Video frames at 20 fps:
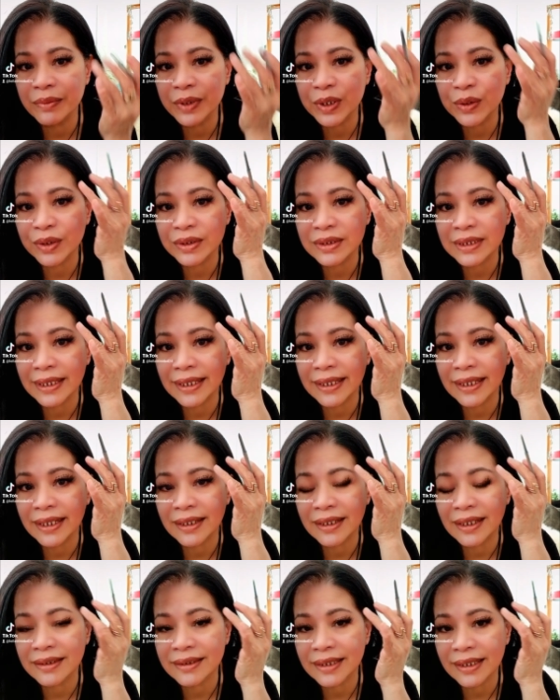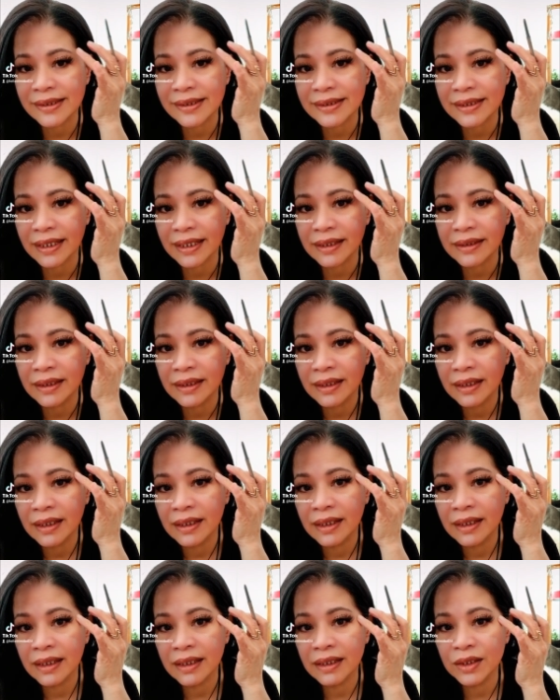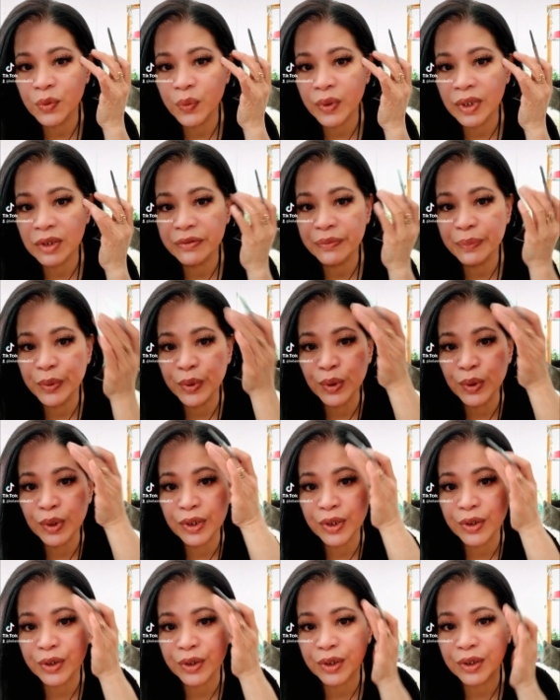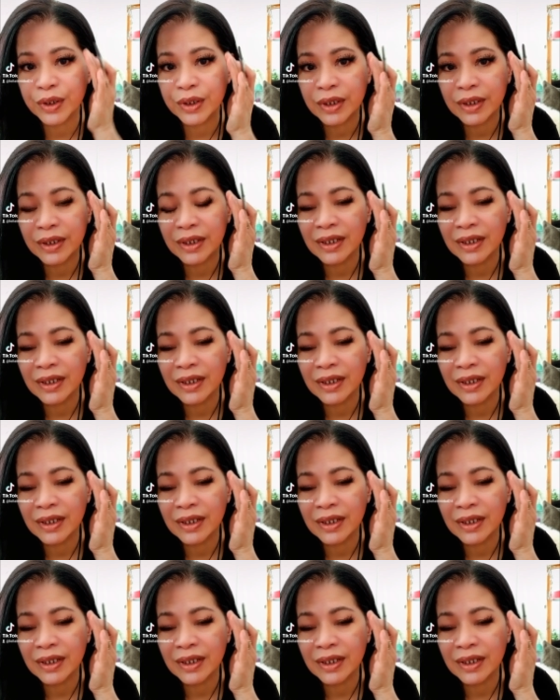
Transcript: because again, as I said, it will pull your,